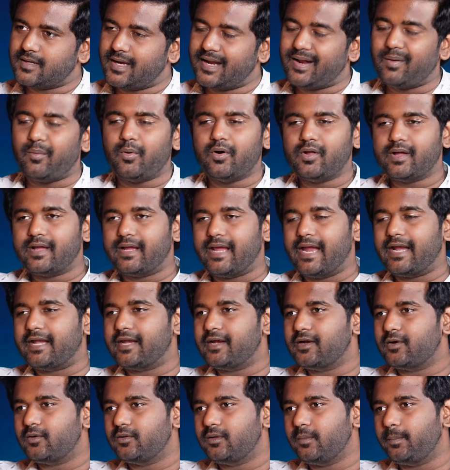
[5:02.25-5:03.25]
And I want to get
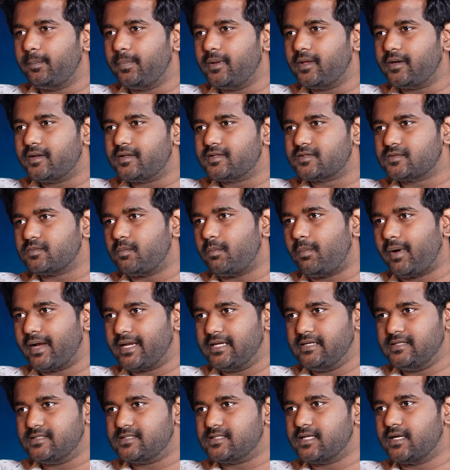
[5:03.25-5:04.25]
into the parents'
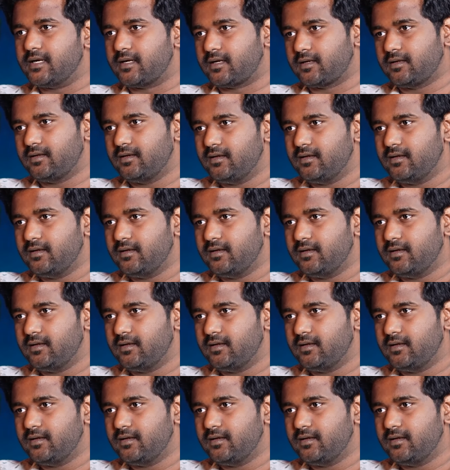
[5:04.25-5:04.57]
mindset.